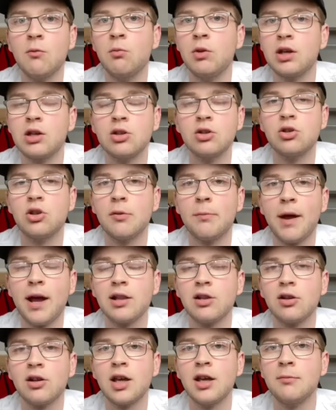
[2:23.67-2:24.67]
and we can
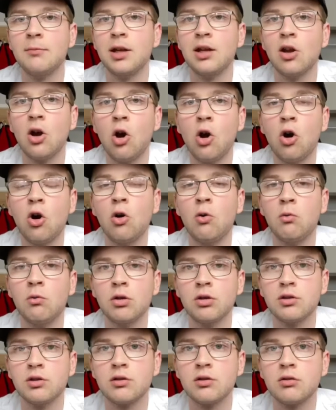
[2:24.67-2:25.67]
depend on him in all
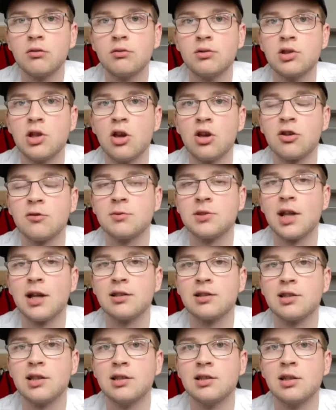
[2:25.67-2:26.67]

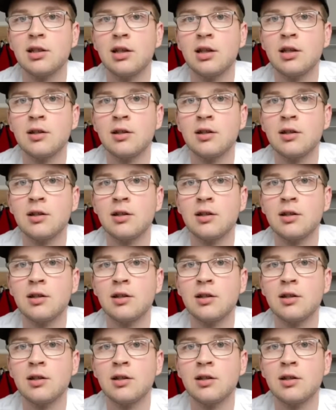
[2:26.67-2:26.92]
circumstances.